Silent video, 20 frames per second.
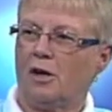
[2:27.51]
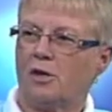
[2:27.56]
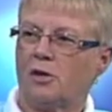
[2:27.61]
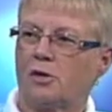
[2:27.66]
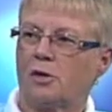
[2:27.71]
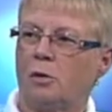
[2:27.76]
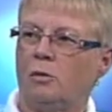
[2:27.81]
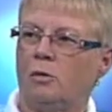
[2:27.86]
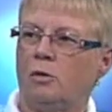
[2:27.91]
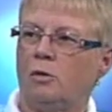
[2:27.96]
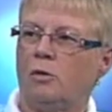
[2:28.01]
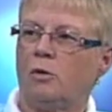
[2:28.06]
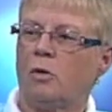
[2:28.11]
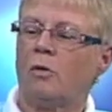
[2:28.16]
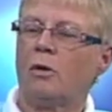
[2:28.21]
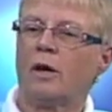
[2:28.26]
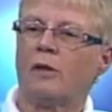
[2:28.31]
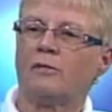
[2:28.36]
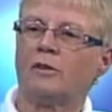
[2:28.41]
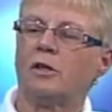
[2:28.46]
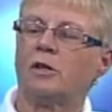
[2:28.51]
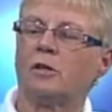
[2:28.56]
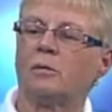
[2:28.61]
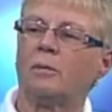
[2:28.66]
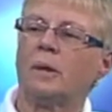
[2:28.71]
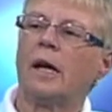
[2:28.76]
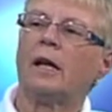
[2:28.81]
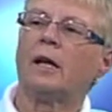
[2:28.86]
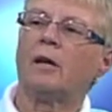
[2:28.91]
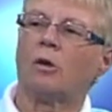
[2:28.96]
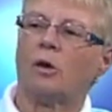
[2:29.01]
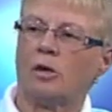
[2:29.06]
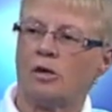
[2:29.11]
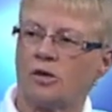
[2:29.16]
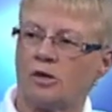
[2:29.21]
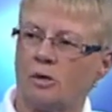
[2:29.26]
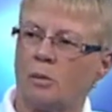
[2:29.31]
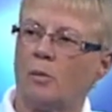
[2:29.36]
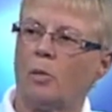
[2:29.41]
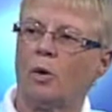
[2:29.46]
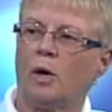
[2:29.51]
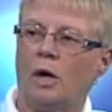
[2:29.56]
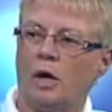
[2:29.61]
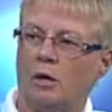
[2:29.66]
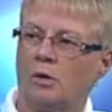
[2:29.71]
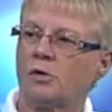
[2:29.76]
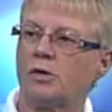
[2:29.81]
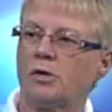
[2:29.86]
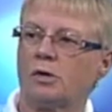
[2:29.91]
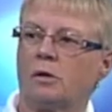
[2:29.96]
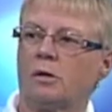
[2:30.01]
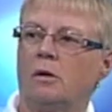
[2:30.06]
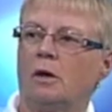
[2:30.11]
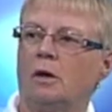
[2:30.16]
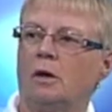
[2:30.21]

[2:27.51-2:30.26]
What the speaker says: So you don't have to depend on someone else